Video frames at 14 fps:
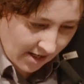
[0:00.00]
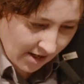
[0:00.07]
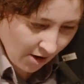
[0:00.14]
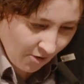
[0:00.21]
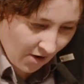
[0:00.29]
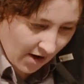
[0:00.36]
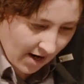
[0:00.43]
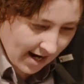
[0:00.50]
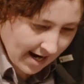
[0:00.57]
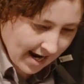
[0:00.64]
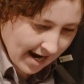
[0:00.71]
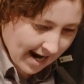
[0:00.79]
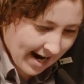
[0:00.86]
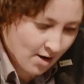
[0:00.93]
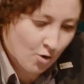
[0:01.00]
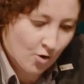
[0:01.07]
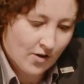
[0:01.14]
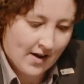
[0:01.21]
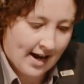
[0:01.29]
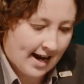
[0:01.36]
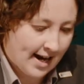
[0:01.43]
Now, I know
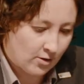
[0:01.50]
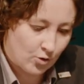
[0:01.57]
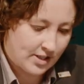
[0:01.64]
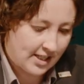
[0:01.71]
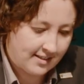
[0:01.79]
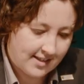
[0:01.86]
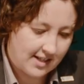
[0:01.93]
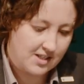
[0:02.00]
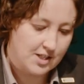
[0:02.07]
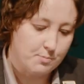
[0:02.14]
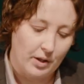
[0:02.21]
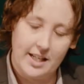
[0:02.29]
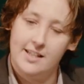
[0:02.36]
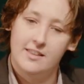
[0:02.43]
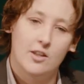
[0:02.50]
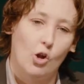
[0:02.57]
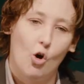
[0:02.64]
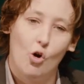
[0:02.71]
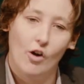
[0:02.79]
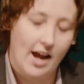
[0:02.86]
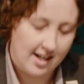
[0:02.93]
that I don't need to explain the
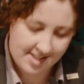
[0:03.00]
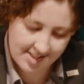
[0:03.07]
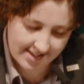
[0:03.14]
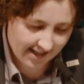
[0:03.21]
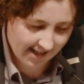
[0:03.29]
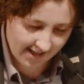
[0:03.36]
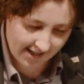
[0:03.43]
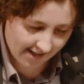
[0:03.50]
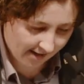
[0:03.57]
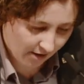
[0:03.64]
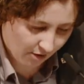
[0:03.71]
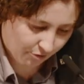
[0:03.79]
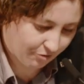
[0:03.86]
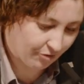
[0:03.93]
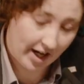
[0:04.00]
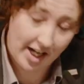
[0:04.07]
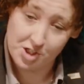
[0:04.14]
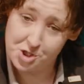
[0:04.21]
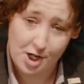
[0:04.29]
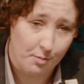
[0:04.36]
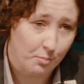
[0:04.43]
long history of
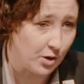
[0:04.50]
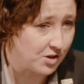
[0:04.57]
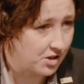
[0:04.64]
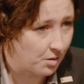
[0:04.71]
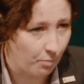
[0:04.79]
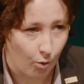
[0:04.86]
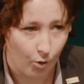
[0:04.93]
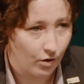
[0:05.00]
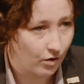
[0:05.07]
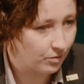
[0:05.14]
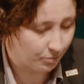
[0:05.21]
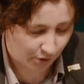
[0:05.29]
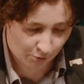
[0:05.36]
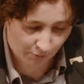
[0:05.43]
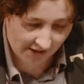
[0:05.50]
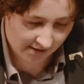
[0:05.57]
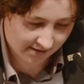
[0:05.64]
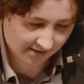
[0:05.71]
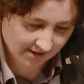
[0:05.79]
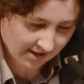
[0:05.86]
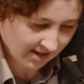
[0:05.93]
friendship and support
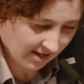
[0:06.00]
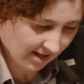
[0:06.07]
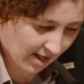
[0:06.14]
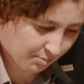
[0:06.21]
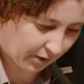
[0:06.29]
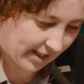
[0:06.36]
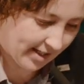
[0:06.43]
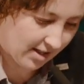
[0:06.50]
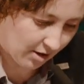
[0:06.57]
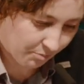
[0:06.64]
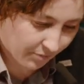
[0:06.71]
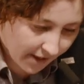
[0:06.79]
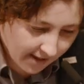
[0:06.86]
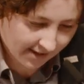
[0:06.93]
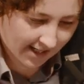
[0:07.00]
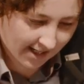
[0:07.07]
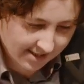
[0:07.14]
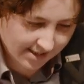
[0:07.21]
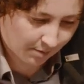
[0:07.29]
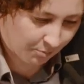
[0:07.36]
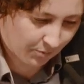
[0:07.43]
between Plaid Cymru and the
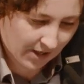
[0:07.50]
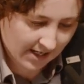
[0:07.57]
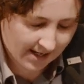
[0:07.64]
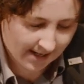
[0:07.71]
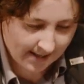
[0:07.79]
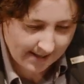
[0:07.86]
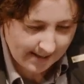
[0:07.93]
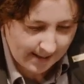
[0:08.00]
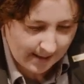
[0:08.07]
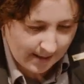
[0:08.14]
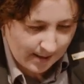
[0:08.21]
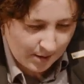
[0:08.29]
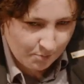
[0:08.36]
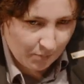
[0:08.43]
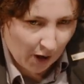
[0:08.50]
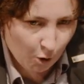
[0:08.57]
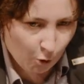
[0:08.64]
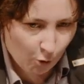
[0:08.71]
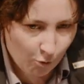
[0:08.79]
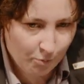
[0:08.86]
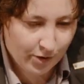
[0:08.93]
SNP, but I
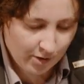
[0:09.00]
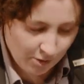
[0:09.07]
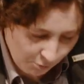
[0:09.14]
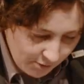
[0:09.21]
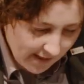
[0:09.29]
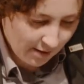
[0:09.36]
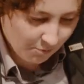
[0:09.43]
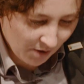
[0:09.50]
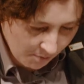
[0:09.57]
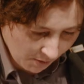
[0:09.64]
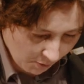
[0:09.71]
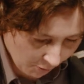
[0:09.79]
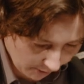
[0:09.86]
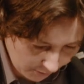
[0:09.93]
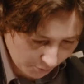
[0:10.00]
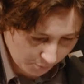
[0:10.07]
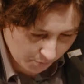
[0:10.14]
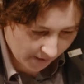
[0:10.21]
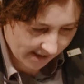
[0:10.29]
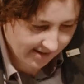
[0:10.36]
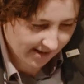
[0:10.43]
hope that you will take me at my word
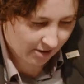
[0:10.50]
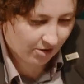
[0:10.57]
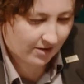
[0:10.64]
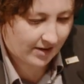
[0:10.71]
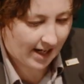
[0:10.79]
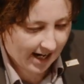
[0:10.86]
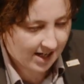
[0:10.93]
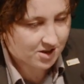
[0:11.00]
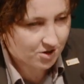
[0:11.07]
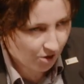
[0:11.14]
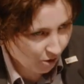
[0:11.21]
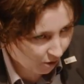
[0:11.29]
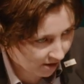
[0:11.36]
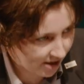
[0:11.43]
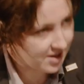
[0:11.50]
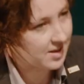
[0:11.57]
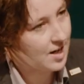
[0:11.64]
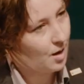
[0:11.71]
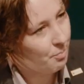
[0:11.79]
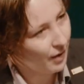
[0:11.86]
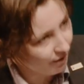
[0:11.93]
when I tell you that it is
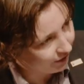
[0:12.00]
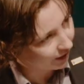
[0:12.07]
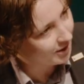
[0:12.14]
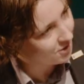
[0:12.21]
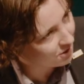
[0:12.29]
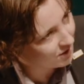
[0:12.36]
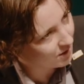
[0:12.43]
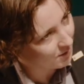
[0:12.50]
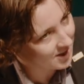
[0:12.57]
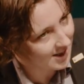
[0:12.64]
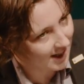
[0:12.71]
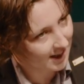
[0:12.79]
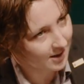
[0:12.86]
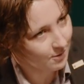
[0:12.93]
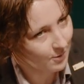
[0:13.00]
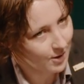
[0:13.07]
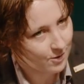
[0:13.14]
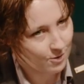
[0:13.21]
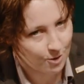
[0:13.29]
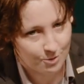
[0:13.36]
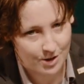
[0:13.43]
honestly a privilege to be standing
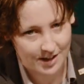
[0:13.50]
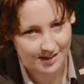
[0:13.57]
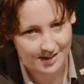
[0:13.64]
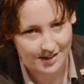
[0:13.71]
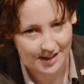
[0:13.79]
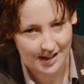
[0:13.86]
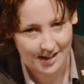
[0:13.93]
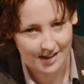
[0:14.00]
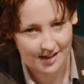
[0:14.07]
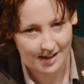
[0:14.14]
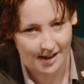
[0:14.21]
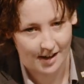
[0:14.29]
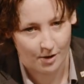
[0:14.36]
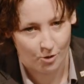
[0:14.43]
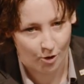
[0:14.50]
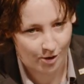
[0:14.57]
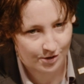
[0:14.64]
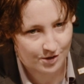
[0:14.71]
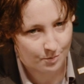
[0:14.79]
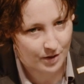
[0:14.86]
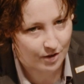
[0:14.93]
with you all here today and an honour
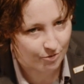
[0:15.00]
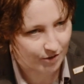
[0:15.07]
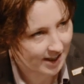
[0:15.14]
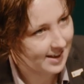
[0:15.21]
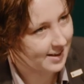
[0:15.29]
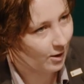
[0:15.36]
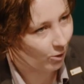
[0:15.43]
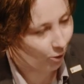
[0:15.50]
to be invited